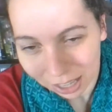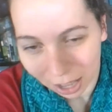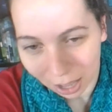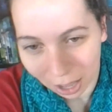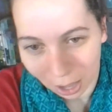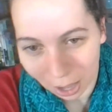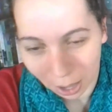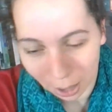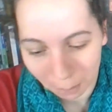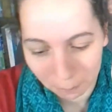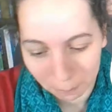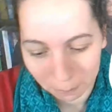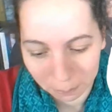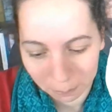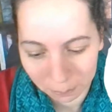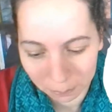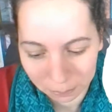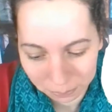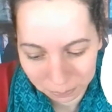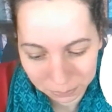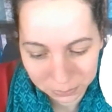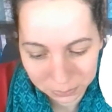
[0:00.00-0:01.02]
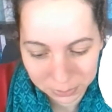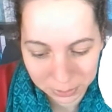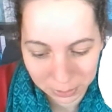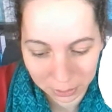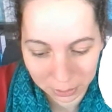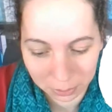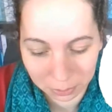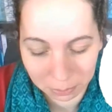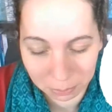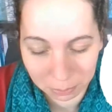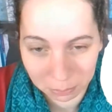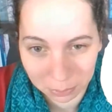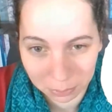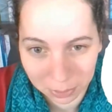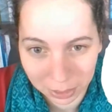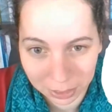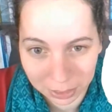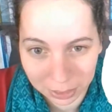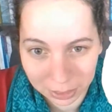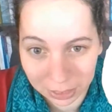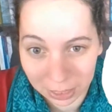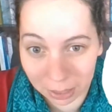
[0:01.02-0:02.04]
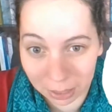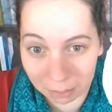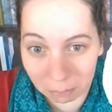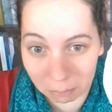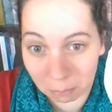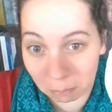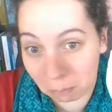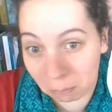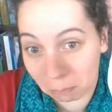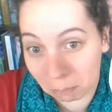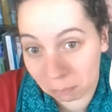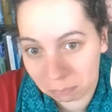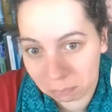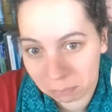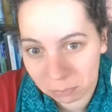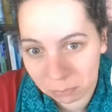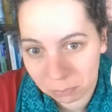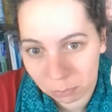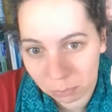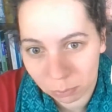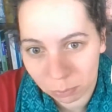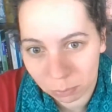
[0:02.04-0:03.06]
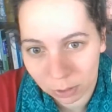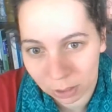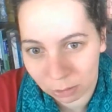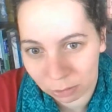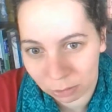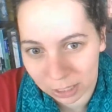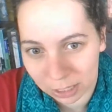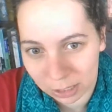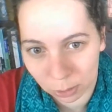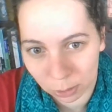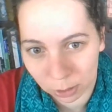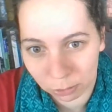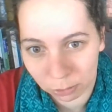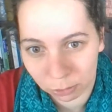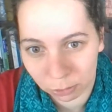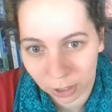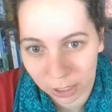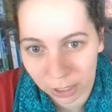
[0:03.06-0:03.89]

Um, so, yeah, whatever that's worth.